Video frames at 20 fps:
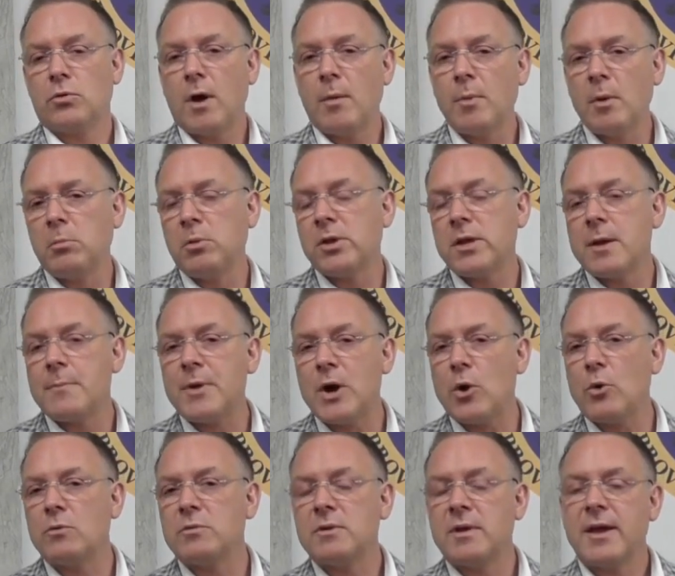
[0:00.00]
Probably
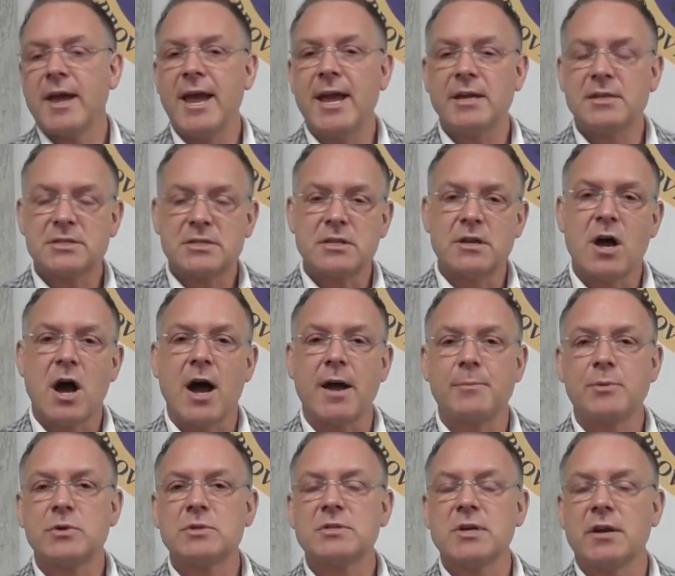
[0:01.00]
about 8 to
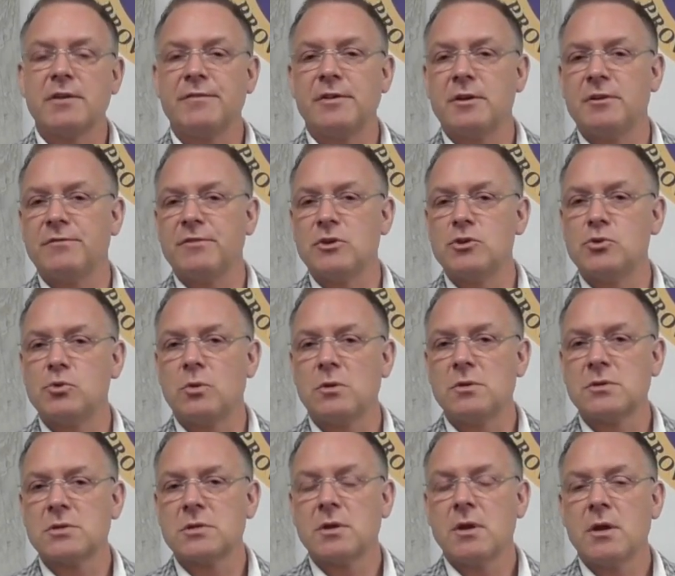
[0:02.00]
9% of
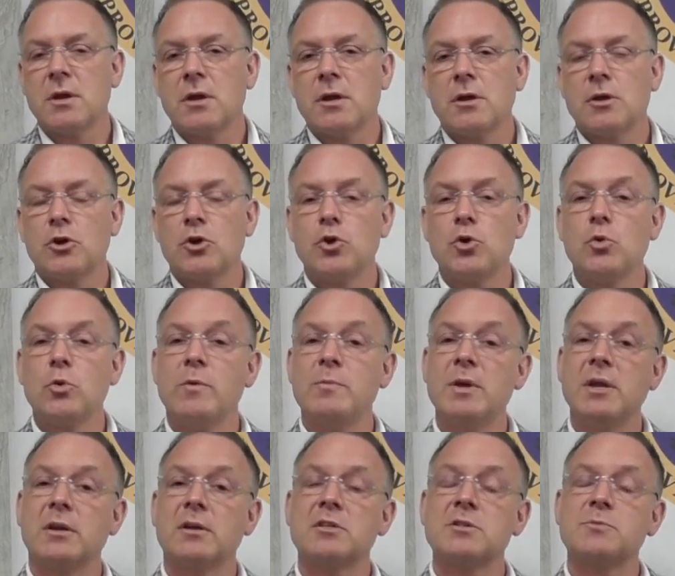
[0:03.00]
individuals who
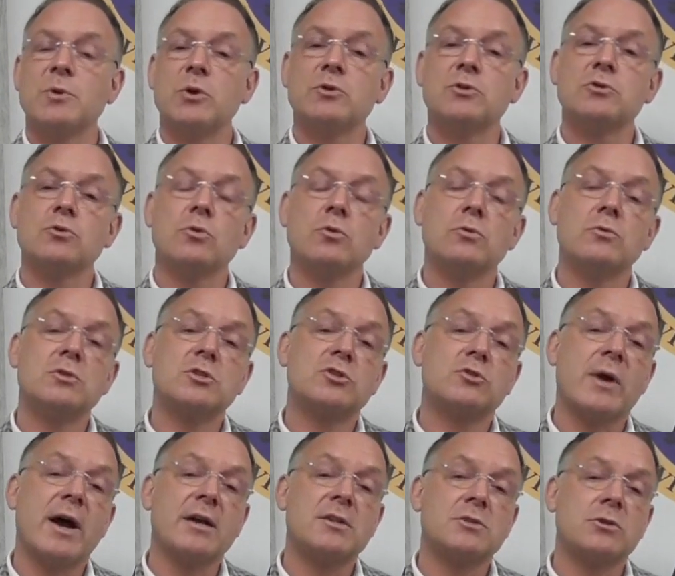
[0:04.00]
have been exposed to
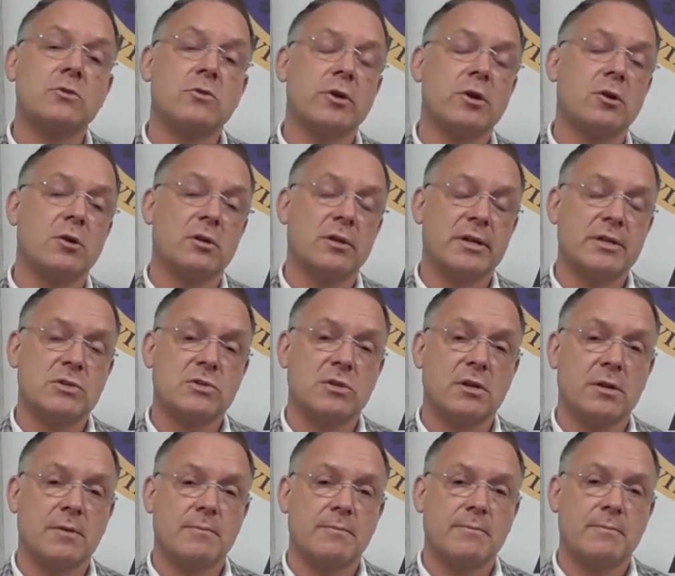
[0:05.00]
stress critical
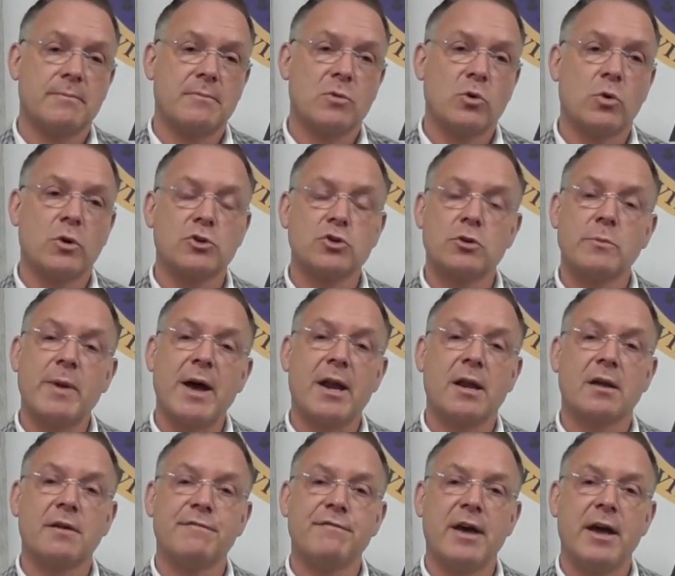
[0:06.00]
incident or
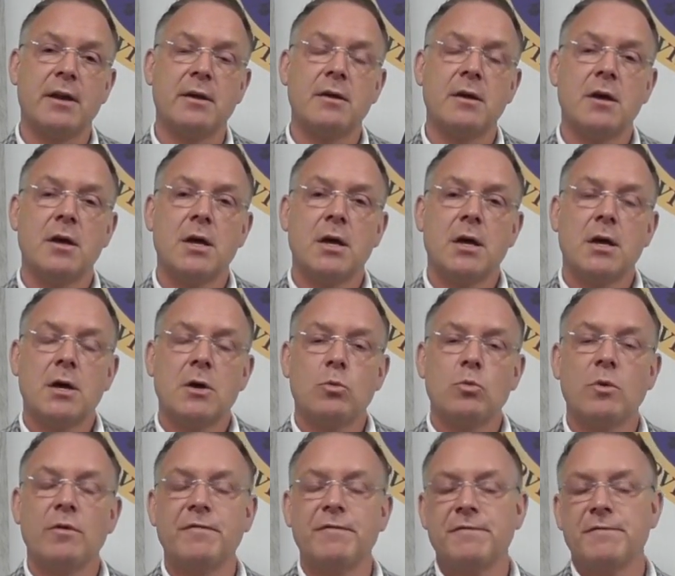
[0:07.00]
traumatic event
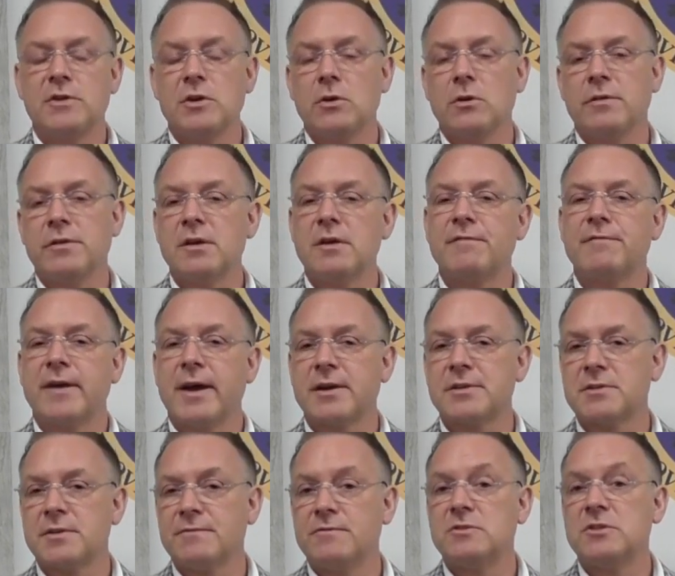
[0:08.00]
will feel the
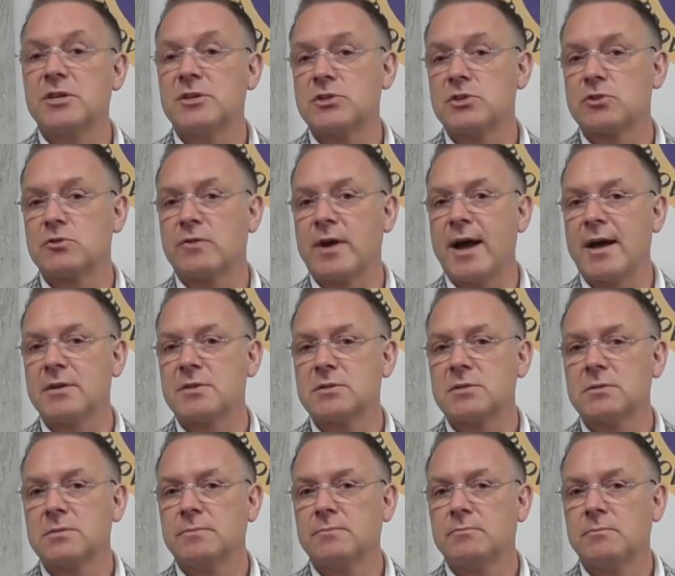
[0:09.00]
effects of
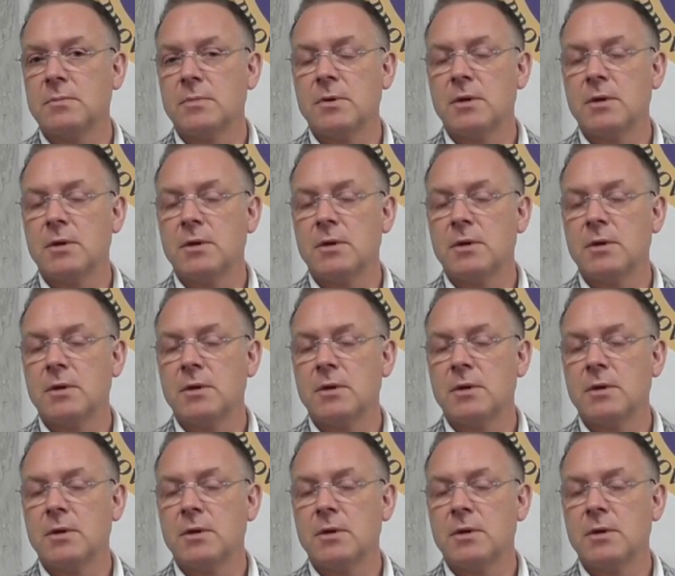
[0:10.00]
distress.